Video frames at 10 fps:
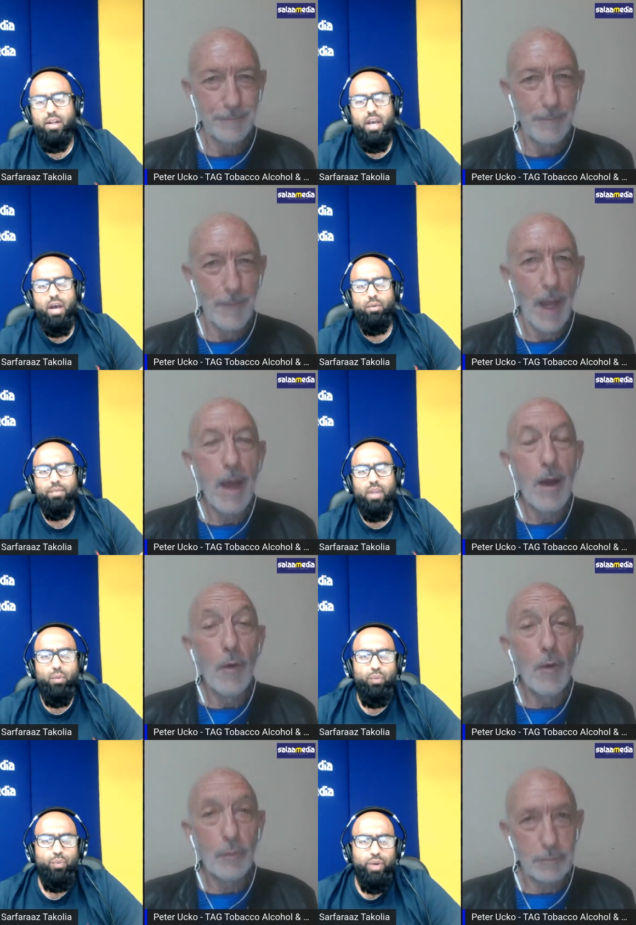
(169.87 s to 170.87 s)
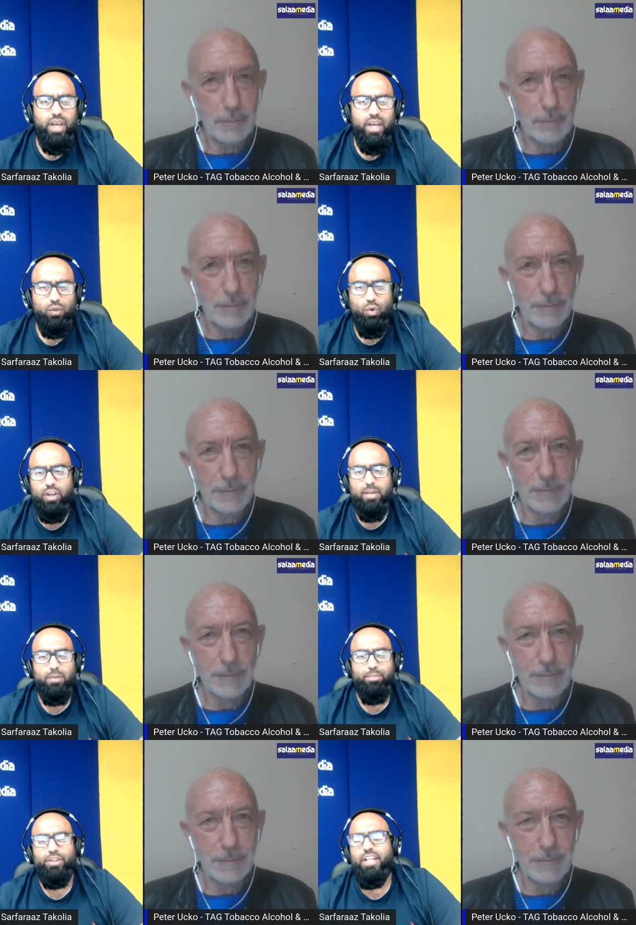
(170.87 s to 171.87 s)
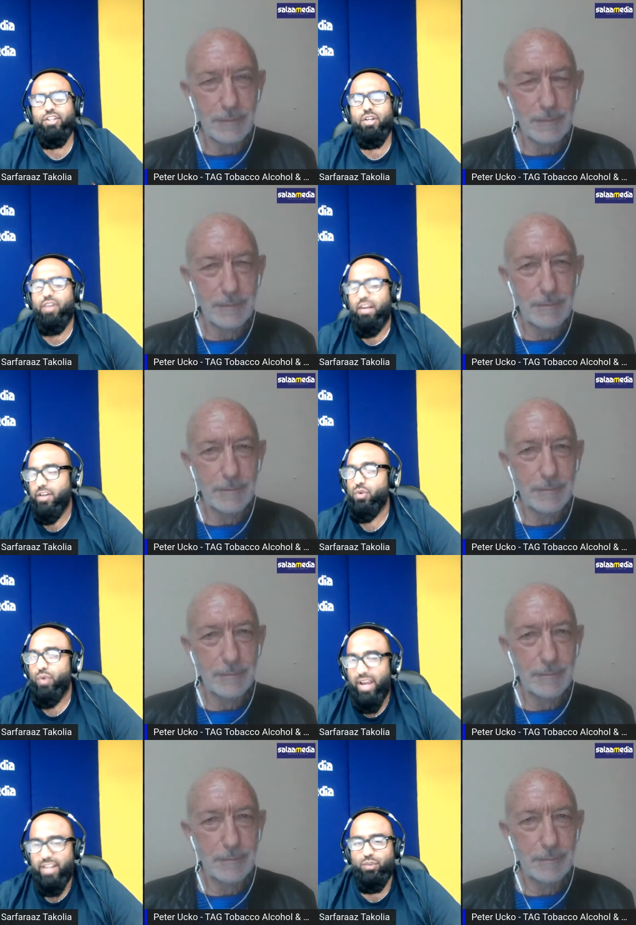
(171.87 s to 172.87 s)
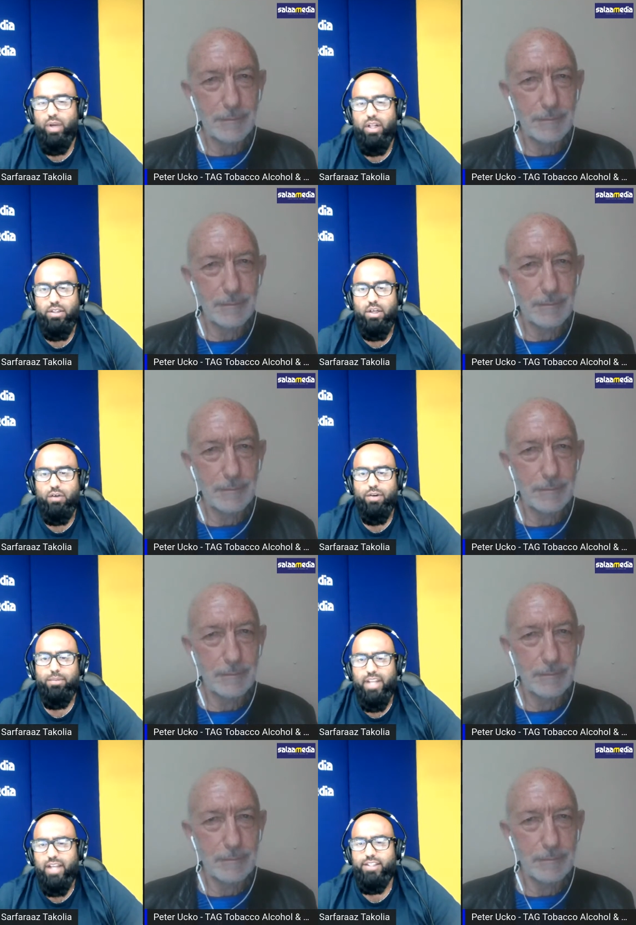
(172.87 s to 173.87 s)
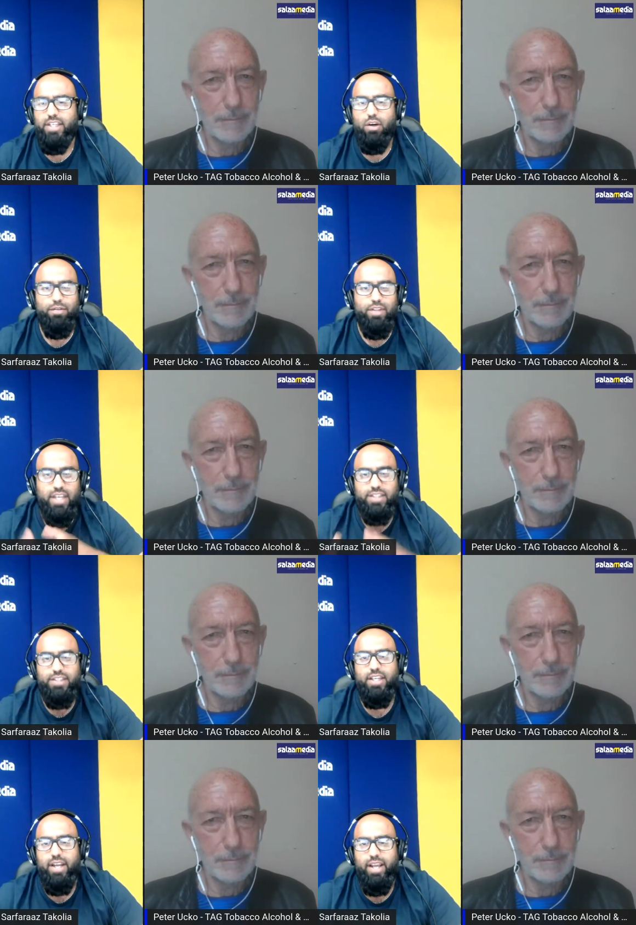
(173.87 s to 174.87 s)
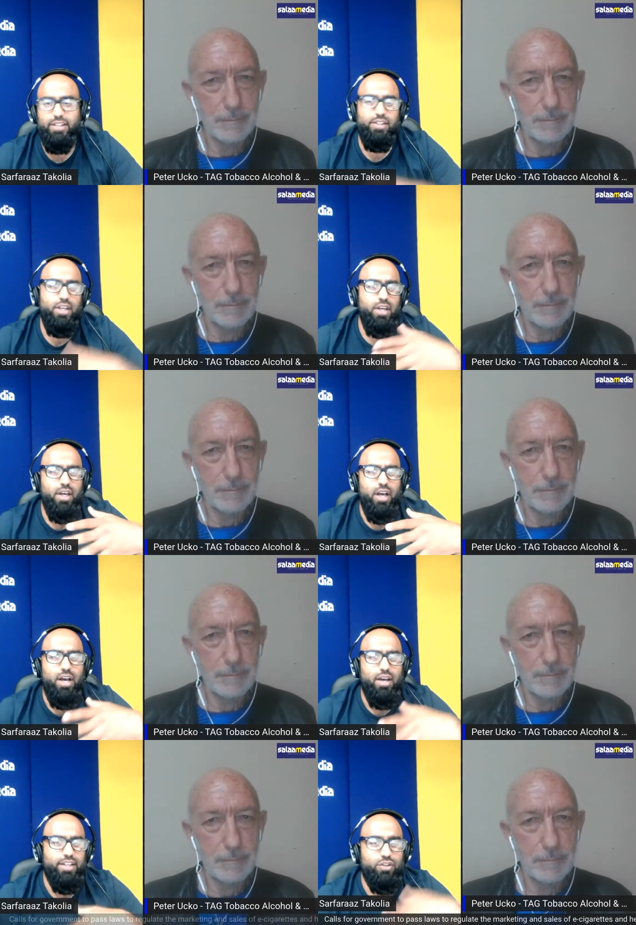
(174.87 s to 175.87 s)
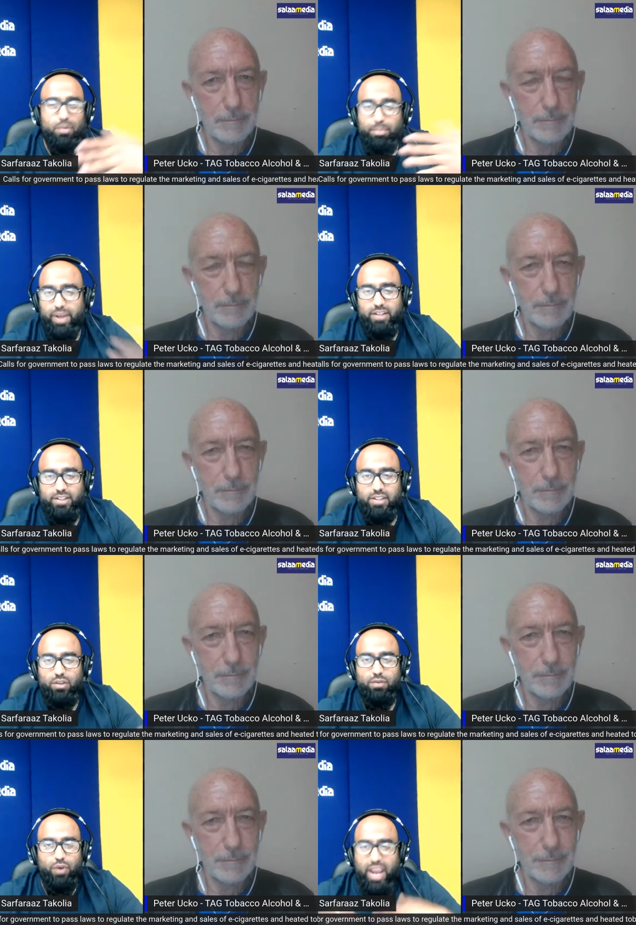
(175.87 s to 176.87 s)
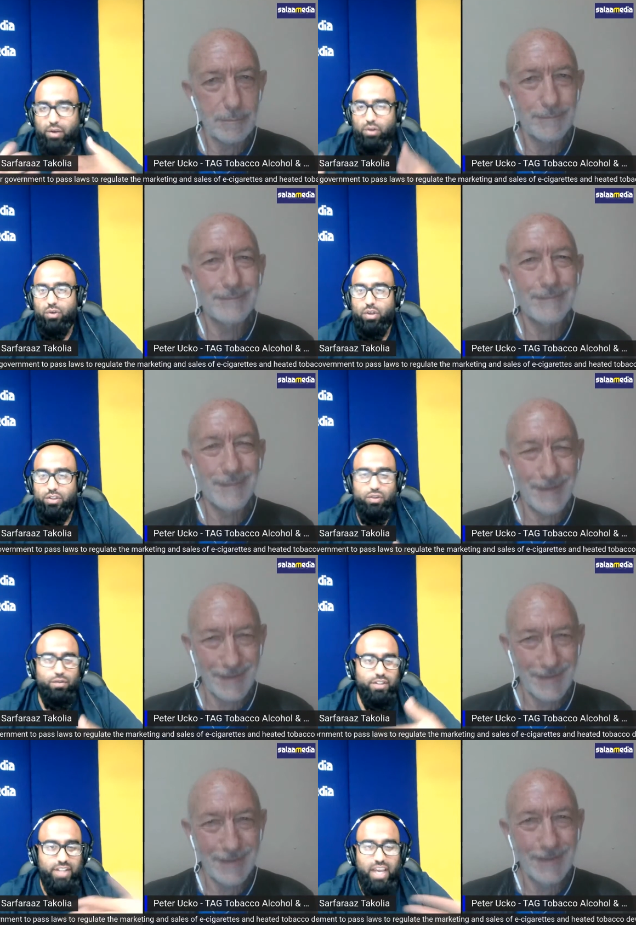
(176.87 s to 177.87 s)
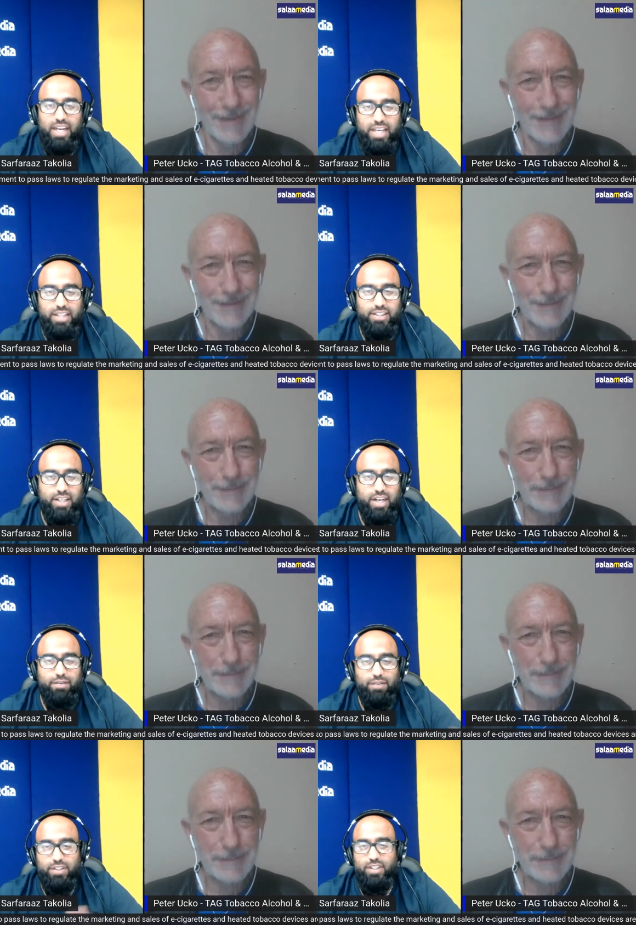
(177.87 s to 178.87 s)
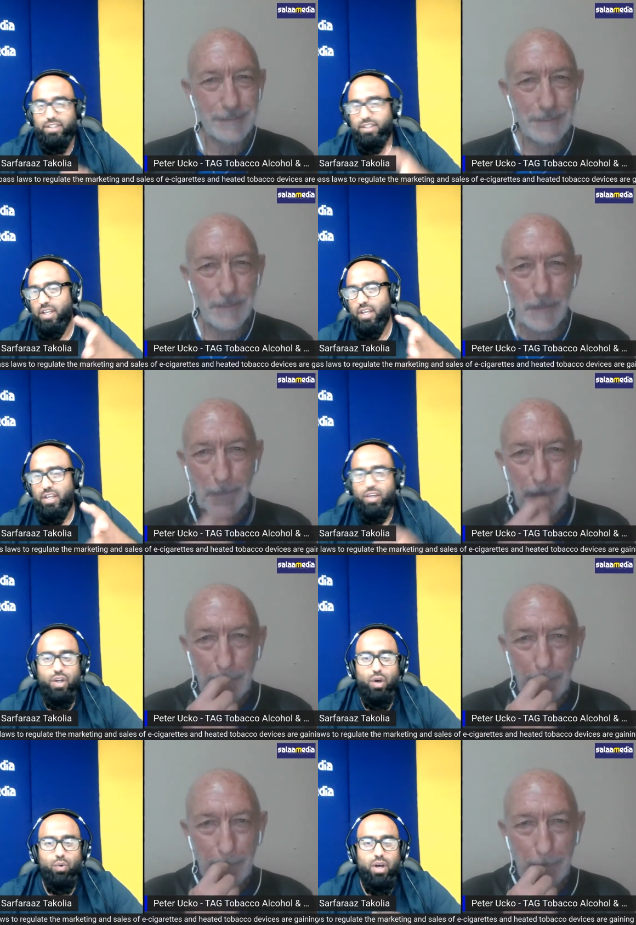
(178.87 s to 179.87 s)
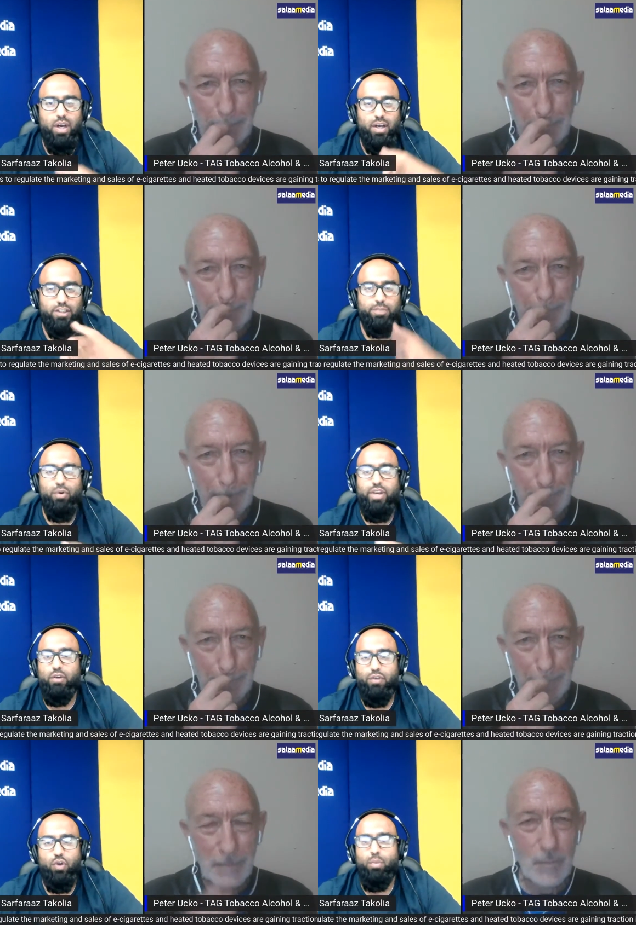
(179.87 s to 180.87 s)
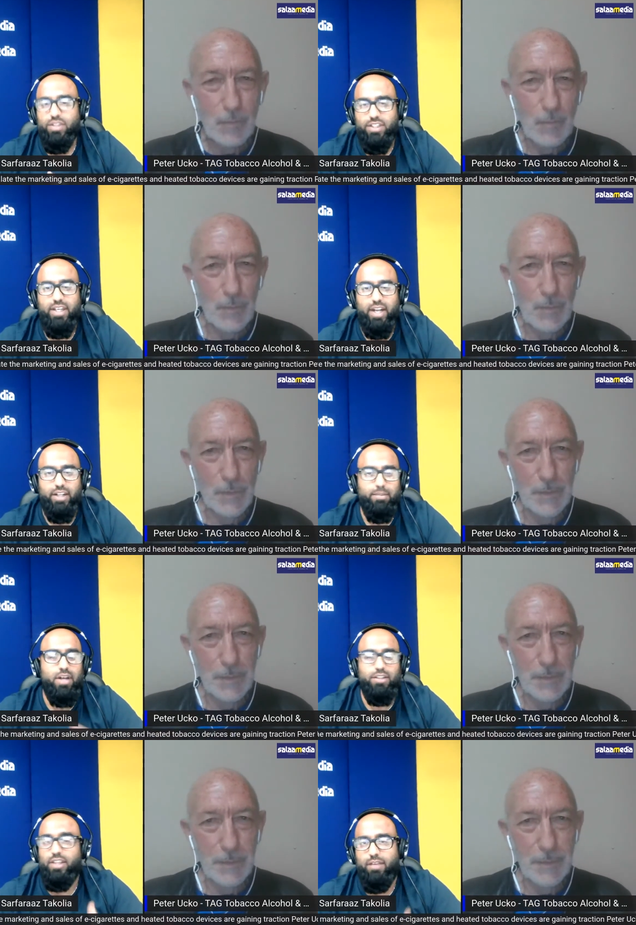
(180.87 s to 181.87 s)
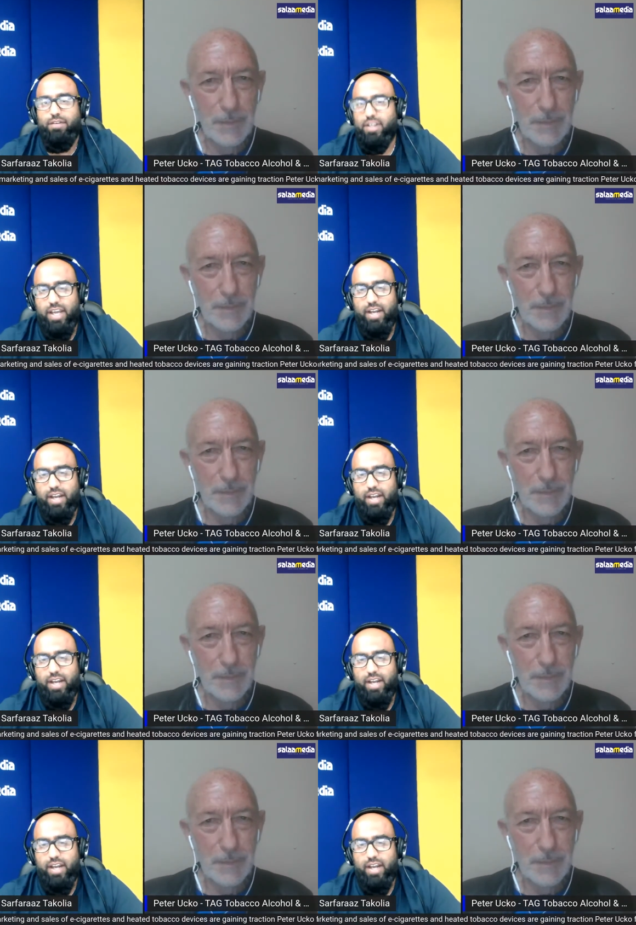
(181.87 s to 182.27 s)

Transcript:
Speaker 1: Now, we are talking about potential revenue as well, you know, from taxing of the e-cigarettes. Uh, there's comparisons of your annual cost of a daily e-cigarette versus, you know, uh, smoking of a normal cigarette among South African